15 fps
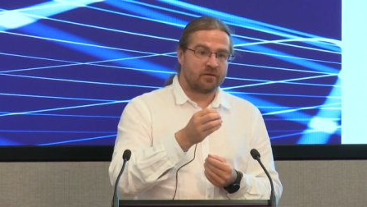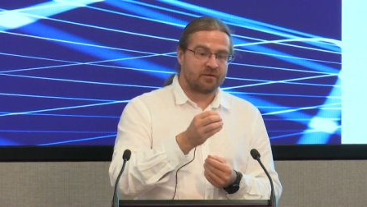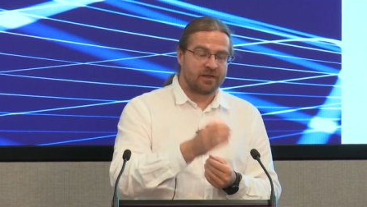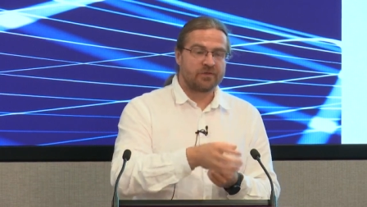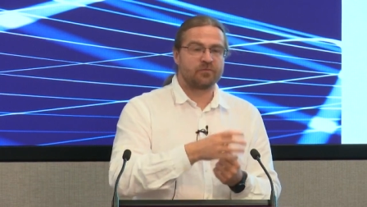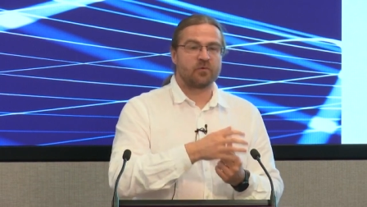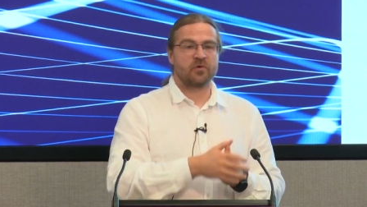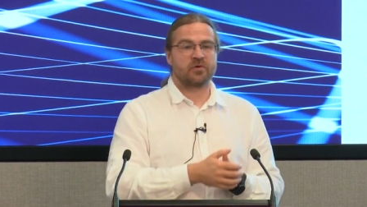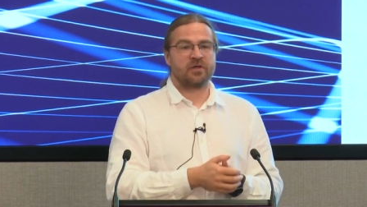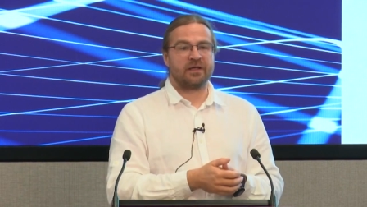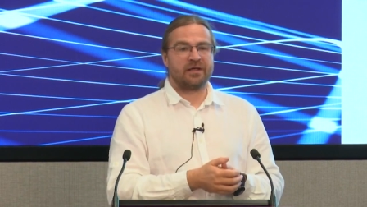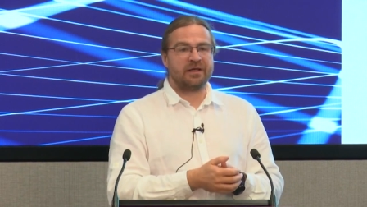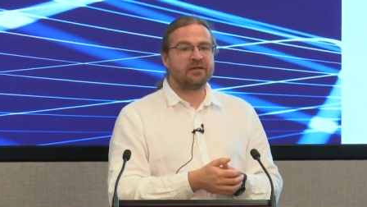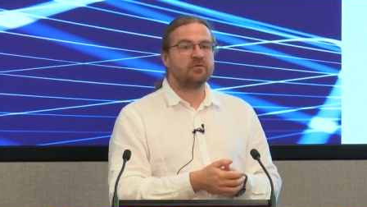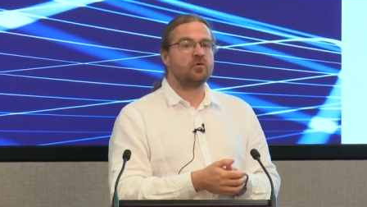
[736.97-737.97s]
networking
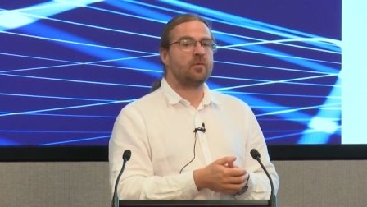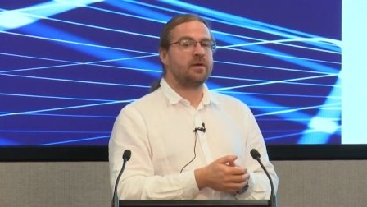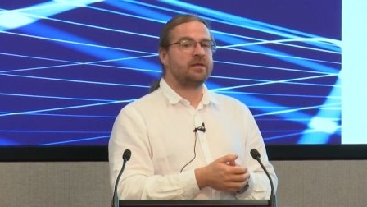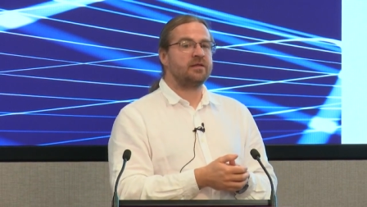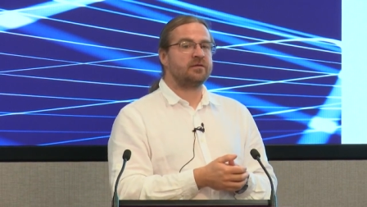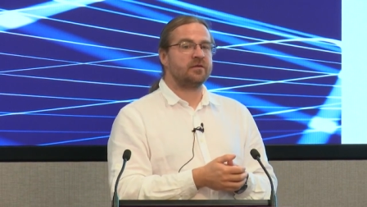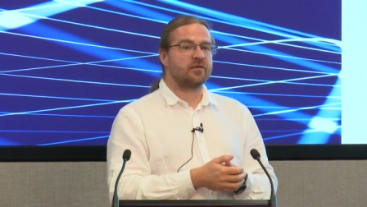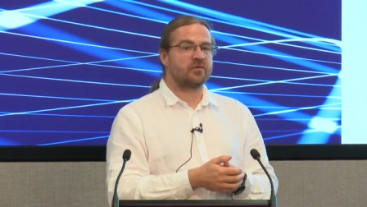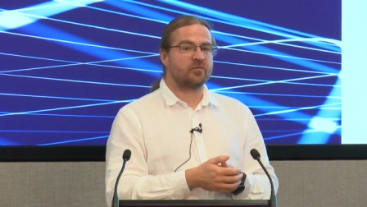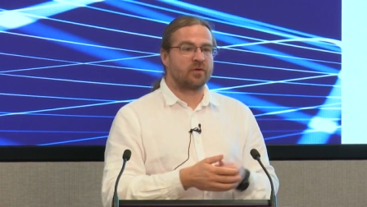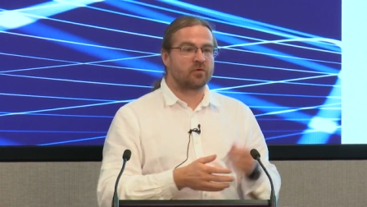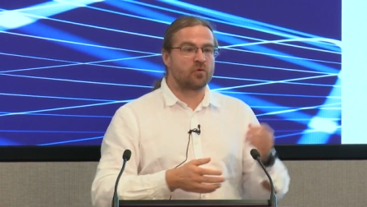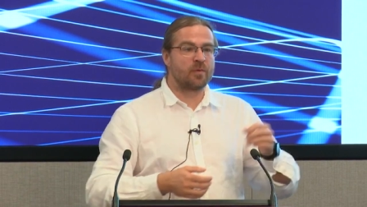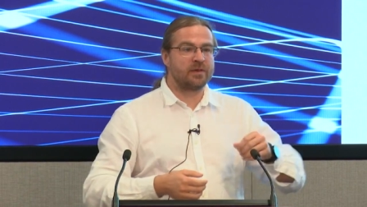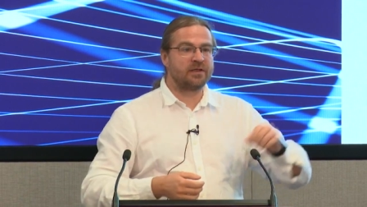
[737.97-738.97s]
in Kubernetes when
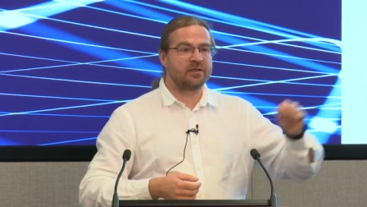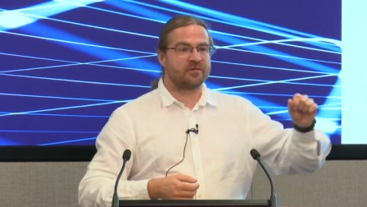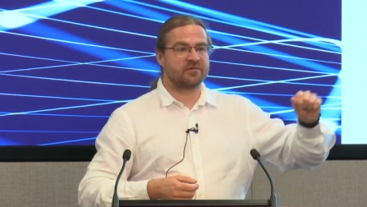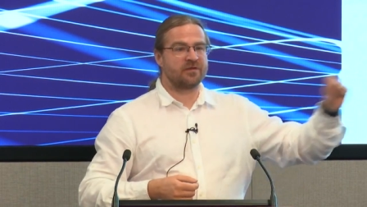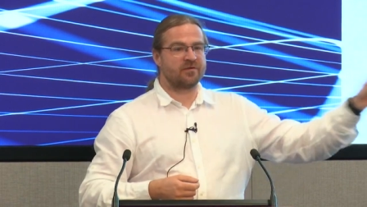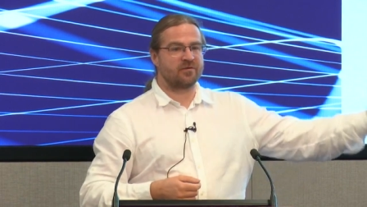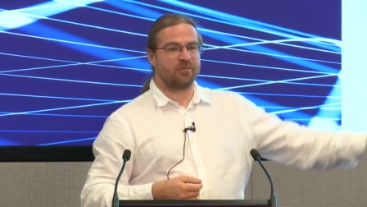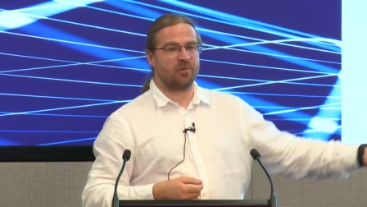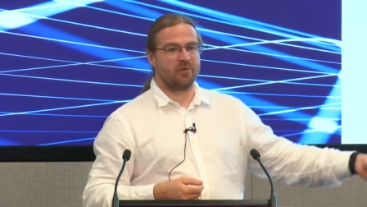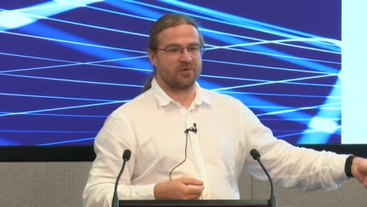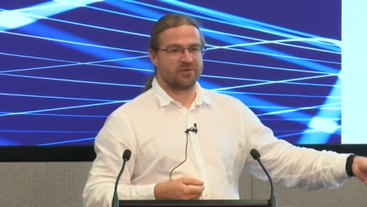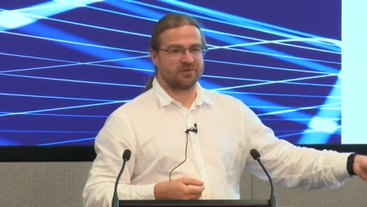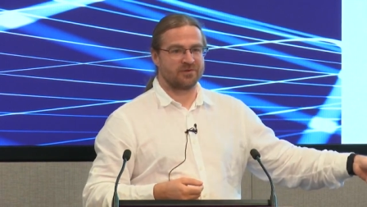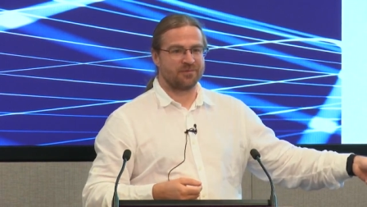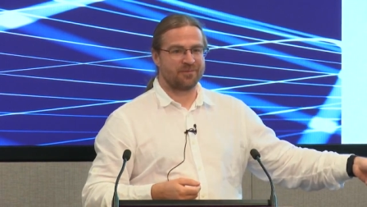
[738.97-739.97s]
Kubernetes didn't support
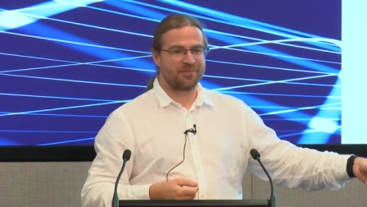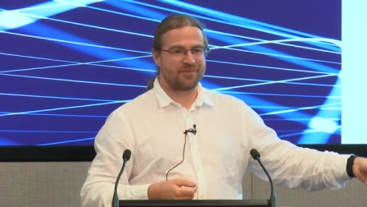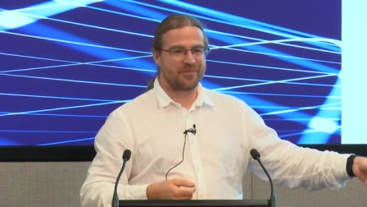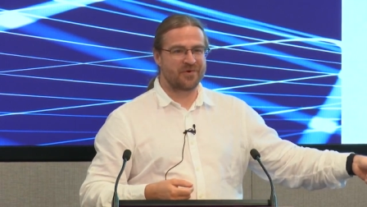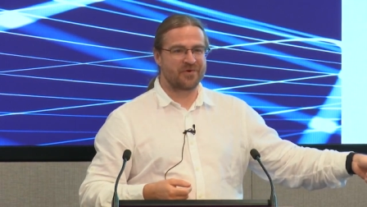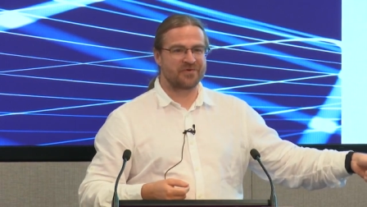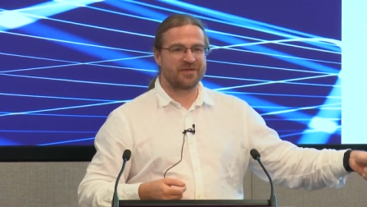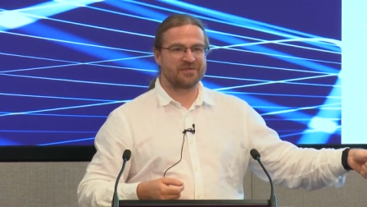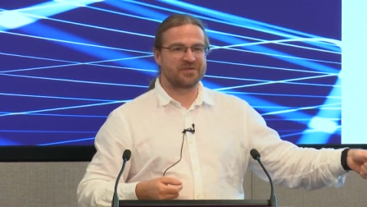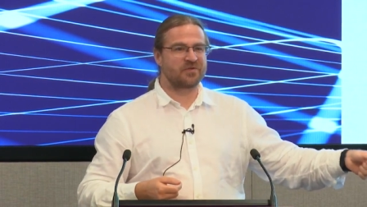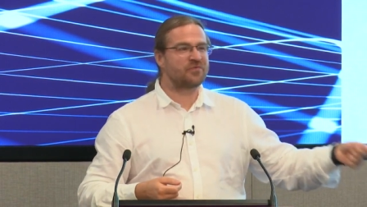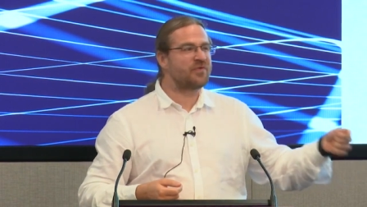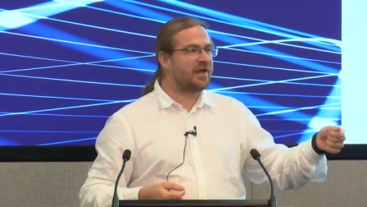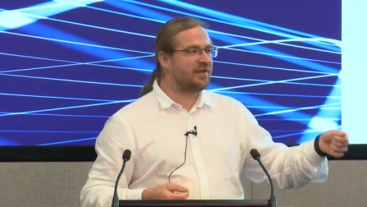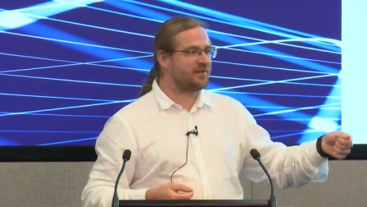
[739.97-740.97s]
it because they
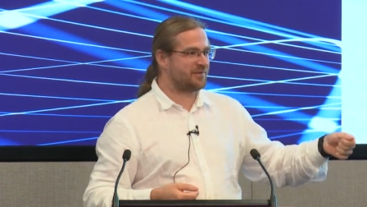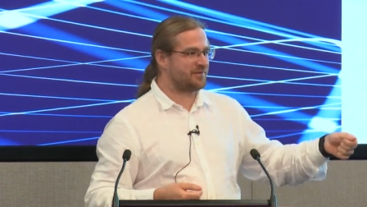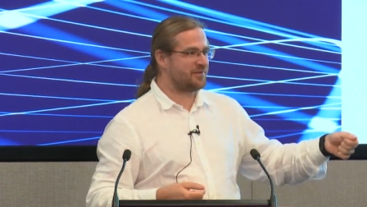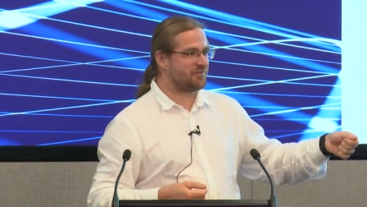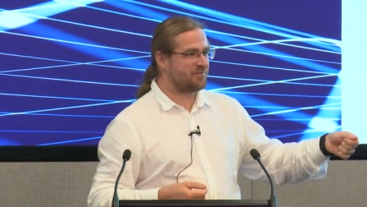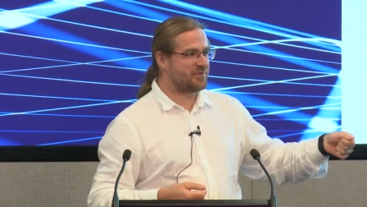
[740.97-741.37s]
just faked it.